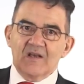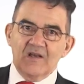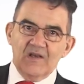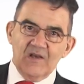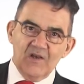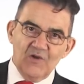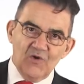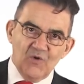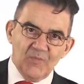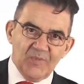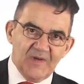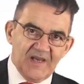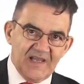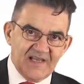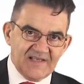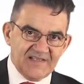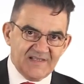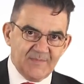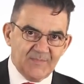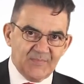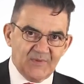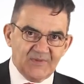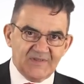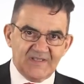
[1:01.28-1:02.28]
global
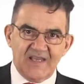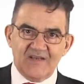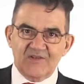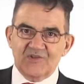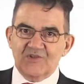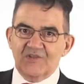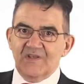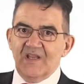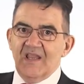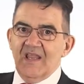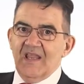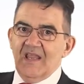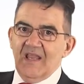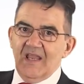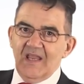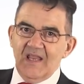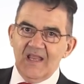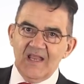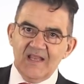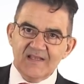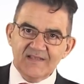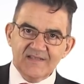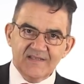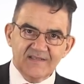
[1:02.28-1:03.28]
asset protection,
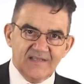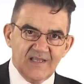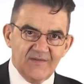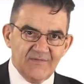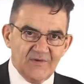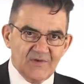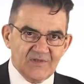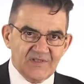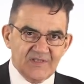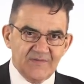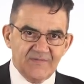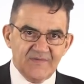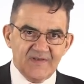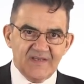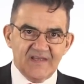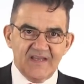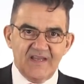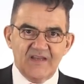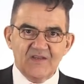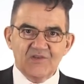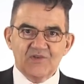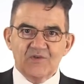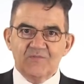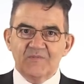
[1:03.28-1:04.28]
asset
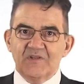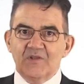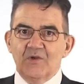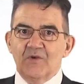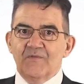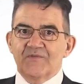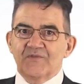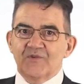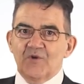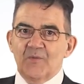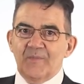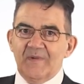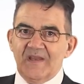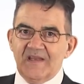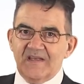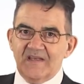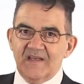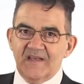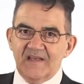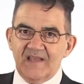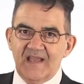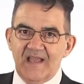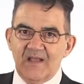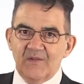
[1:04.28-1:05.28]
diversification with offshore bank
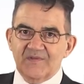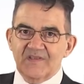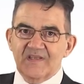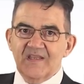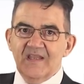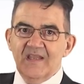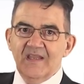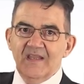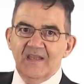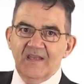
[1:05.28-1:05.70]
accounts,